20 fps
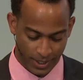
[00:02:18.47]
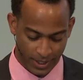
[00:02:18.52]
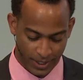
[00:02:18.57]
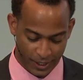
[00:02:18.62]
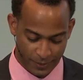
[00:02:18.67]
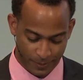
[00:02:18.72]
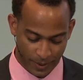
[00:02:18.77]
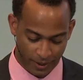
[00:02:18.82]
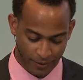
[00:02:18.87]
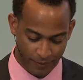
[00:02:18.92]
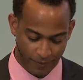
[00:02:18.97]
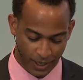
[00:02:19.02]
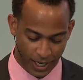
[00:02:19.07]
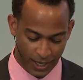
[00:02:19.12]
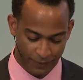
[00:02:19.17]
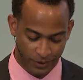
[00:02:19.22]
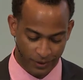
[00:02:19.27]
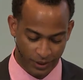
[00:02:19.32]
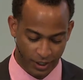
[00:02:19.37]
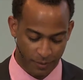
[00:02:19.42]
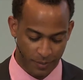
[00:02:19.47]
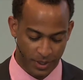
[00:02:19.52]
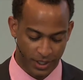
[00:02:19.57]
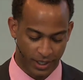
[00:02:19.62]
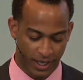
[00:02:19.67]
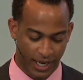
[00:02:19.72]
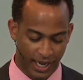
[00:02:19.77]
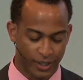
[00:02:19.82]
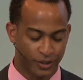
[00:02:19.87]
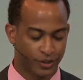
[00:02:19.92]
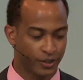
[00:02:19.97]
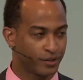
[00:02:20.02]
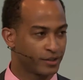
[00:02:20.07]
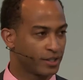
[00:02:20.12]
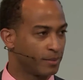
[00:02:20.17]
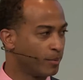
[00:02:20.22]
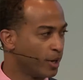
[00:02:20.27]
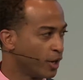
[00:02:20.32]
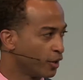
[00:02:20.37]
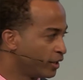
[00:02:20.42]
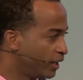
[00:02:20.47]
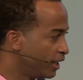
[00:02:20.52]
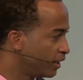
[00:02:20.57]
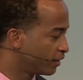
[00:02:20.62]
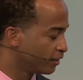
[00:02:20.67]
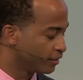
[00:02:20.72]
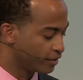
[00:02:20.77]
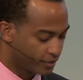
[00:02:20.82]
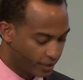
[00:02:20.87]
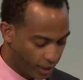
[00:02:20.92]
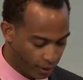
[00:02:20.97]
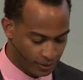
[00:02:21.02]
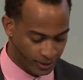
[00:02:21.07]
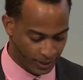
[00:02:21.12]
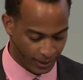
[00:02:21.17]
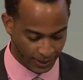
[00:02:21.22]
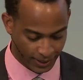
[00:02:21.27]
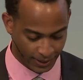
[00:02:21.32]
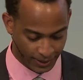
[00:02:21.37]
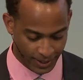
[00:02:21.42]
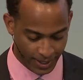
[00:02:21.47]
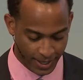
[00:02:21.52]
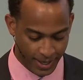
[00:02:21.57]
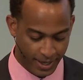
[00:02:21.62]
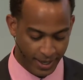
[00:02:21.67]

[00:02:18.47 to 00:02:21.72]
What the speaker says: He's been involved in communications and marketing consulting,